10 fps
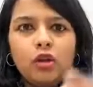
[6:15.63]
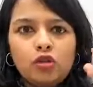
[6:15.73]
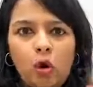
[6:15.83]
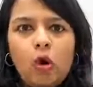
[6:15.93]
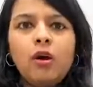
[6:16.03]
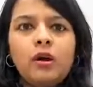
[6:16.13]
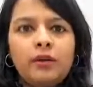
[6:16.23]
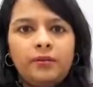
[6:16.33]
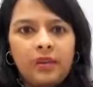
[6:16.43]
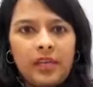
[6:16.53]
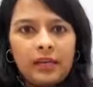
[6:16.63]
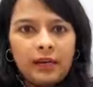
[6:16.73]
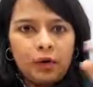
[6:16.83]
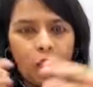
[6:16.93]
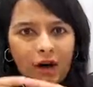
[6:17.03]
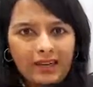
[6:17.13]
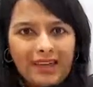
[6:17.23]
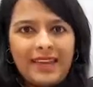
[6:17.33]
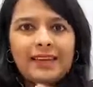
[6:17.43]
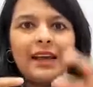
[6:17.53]
So they got
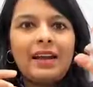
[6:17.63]
linked,